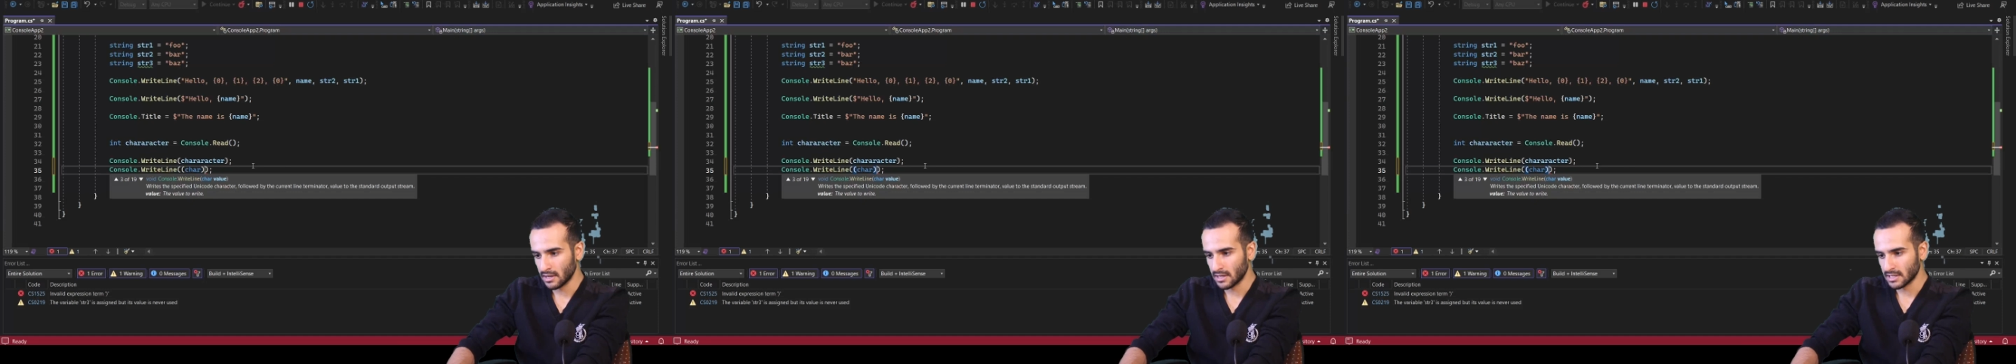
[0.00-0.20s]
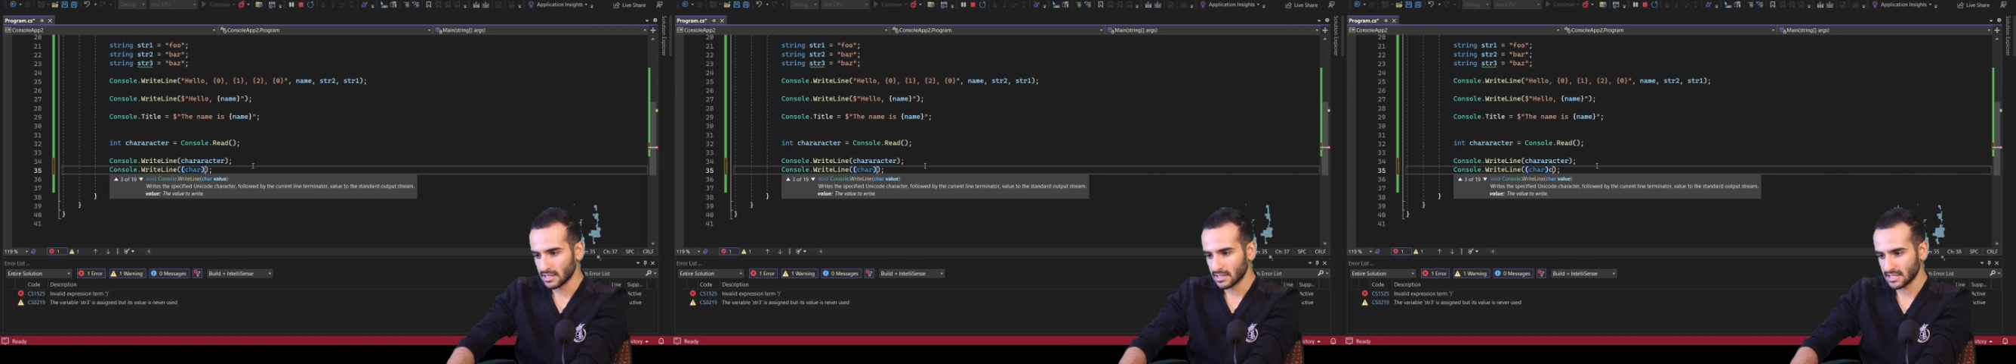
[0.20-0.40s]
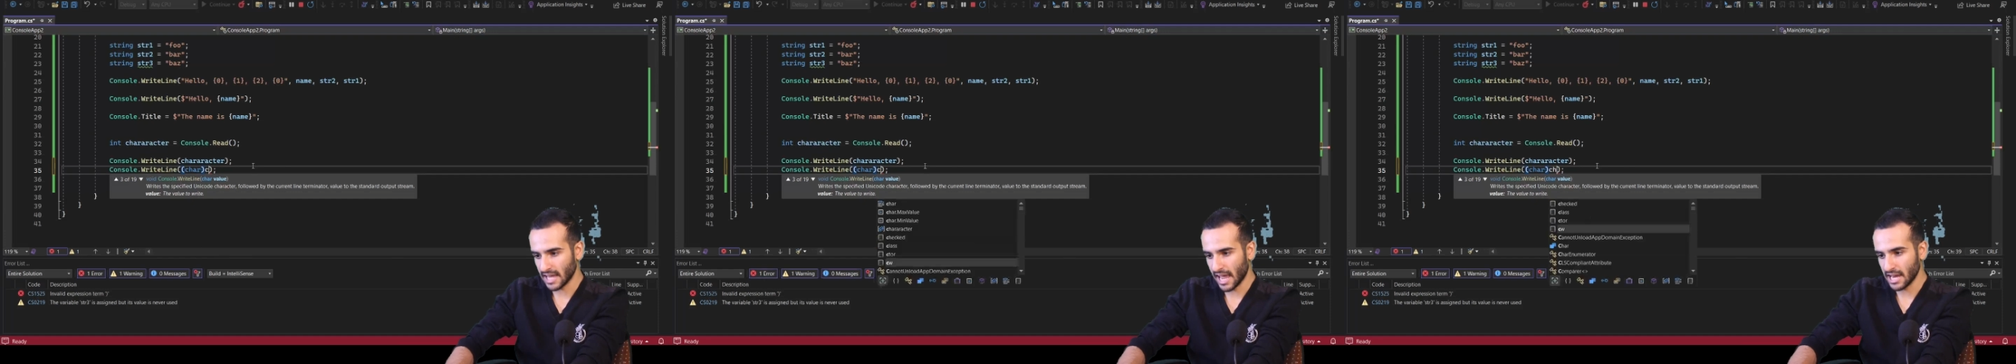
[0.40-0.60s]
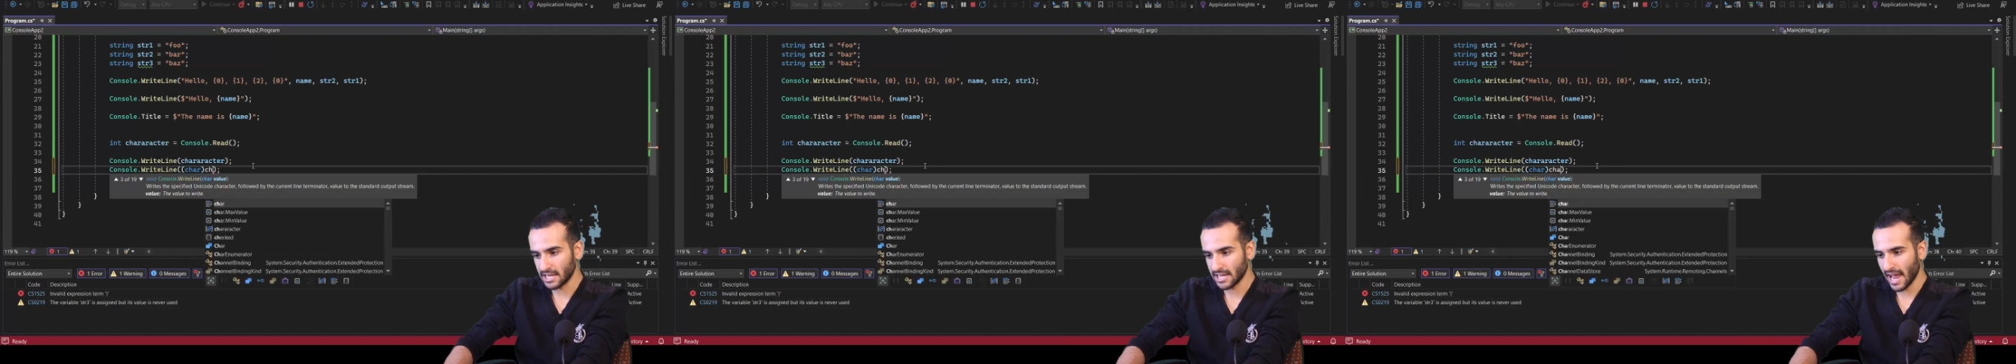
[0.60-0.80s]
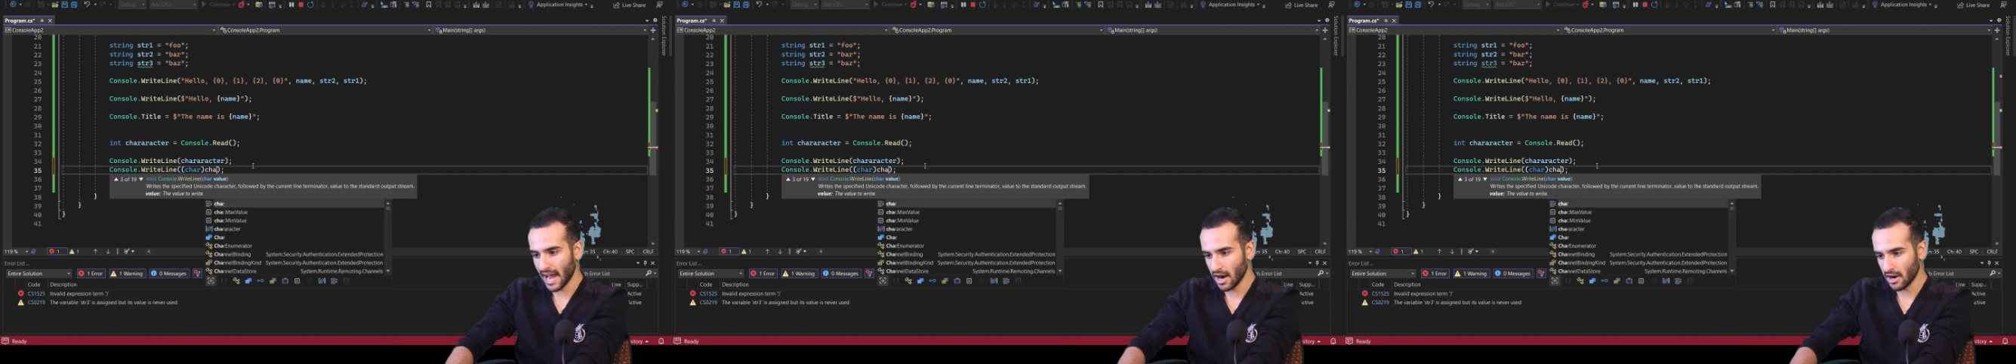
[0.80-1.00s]
say
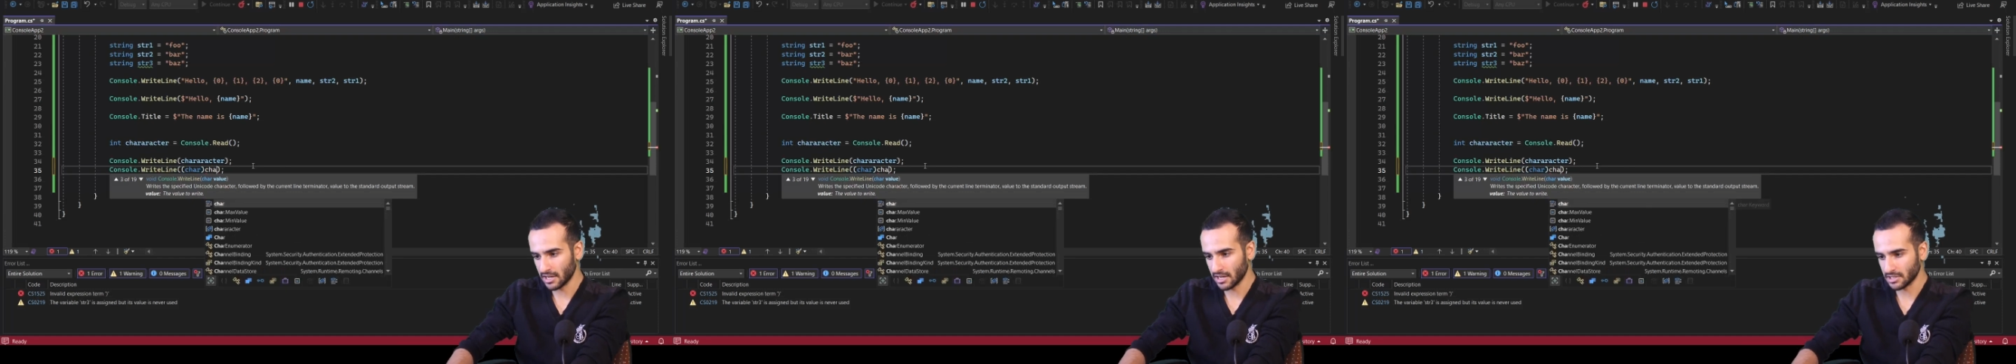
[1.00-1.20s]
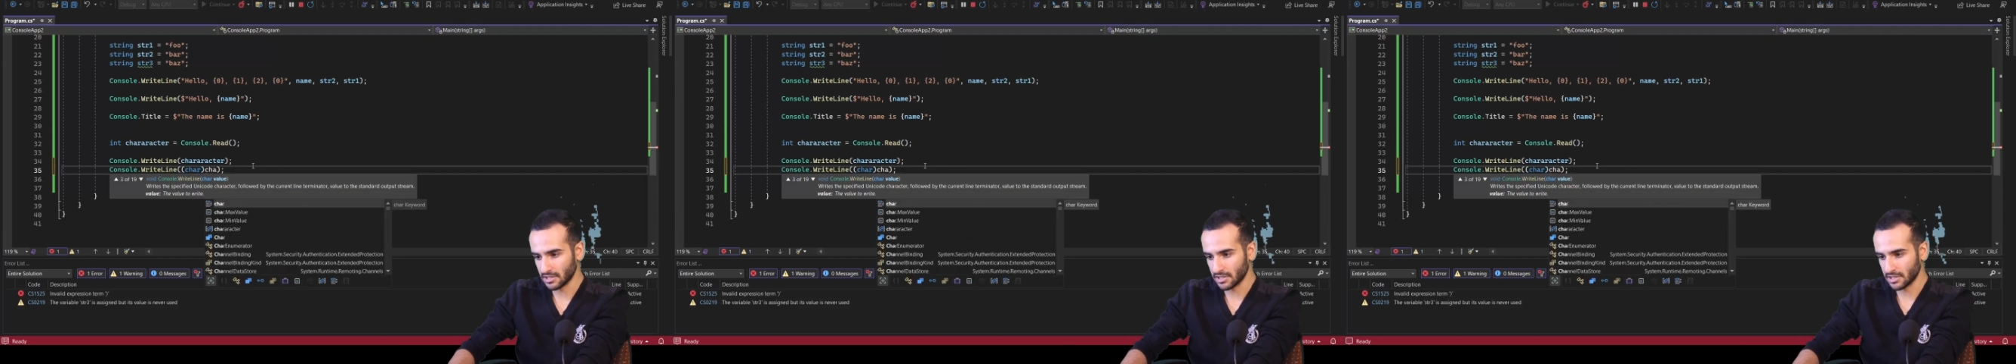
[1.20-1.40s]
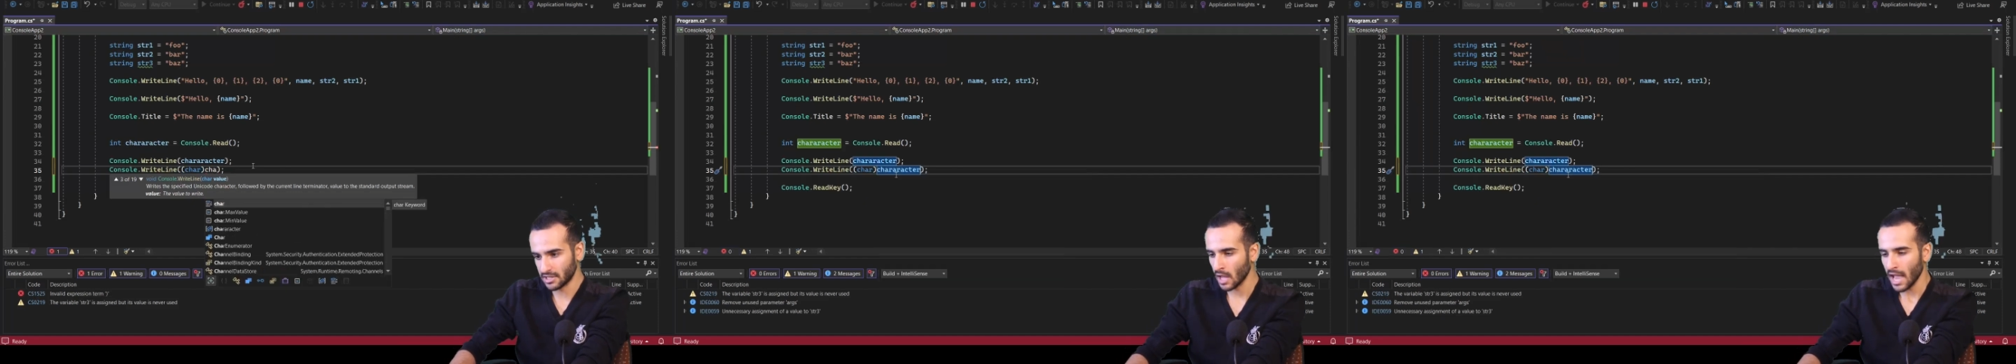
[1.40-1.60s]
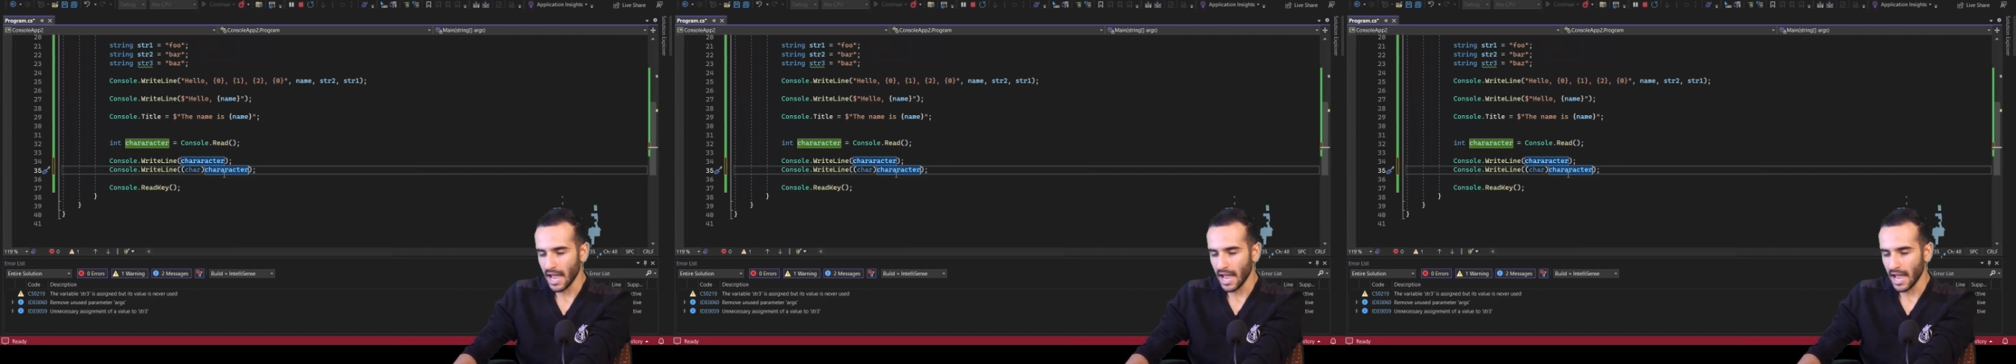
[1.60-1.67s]
character,